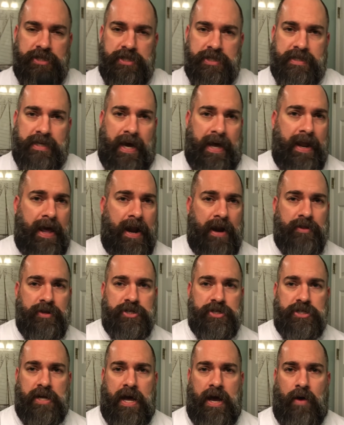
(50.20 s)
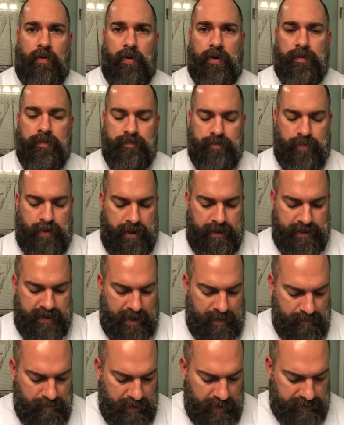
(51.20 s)
just got out of the shower probably
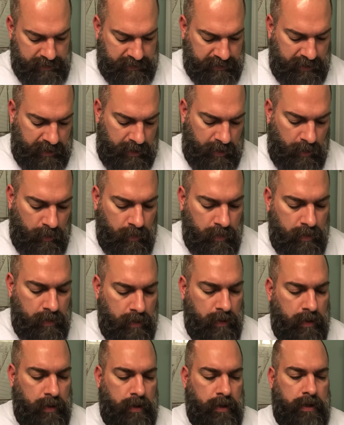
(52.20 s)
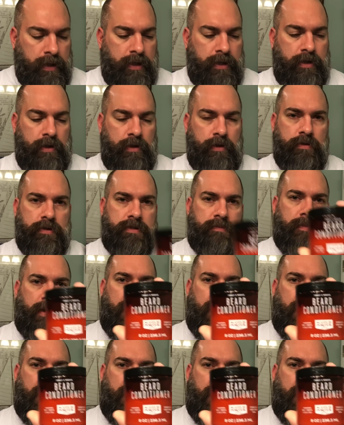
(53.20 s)
10 minutes ago, used